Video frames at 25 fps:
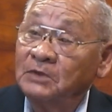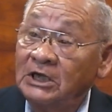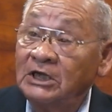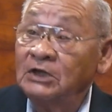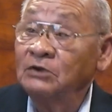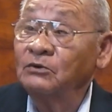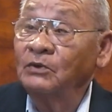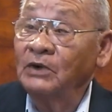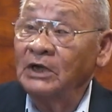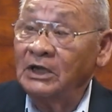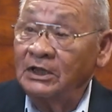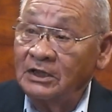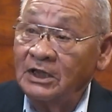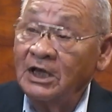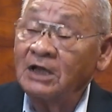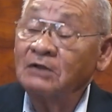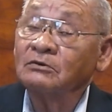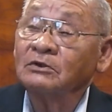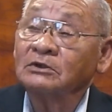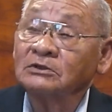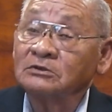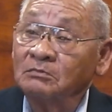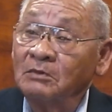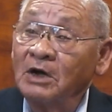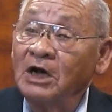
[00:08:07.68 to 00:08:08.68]
anyway,
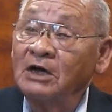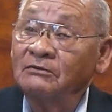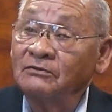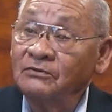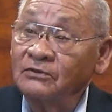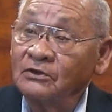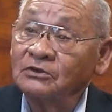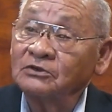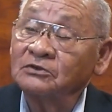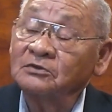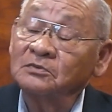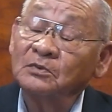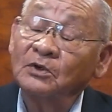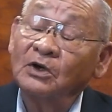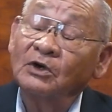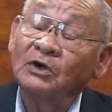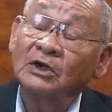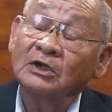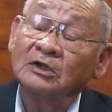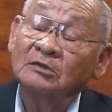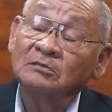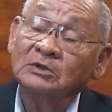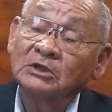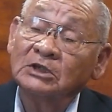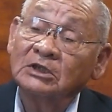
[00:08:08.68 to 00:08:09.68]
that was my first
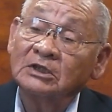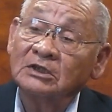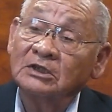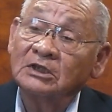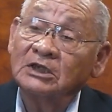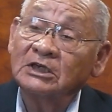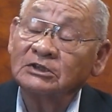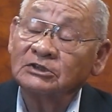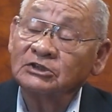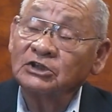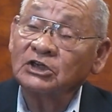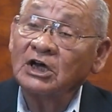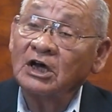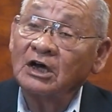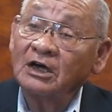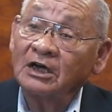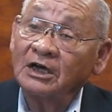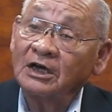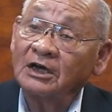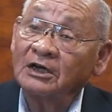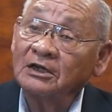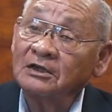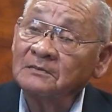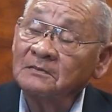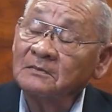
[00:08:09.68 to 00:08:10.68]
apartment. That's how
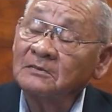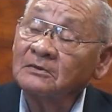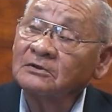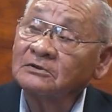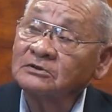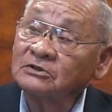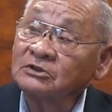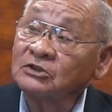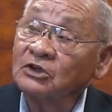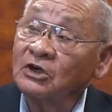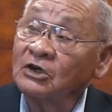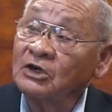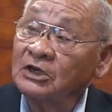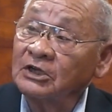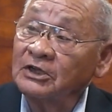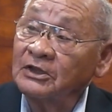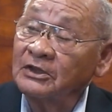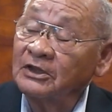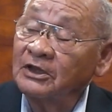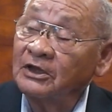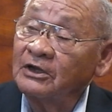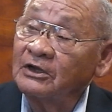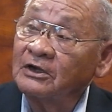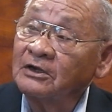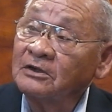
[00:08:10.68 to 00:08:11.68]
I got started
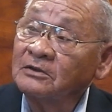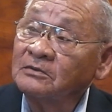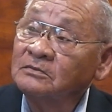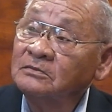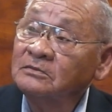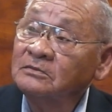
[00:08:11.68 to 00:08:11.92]
there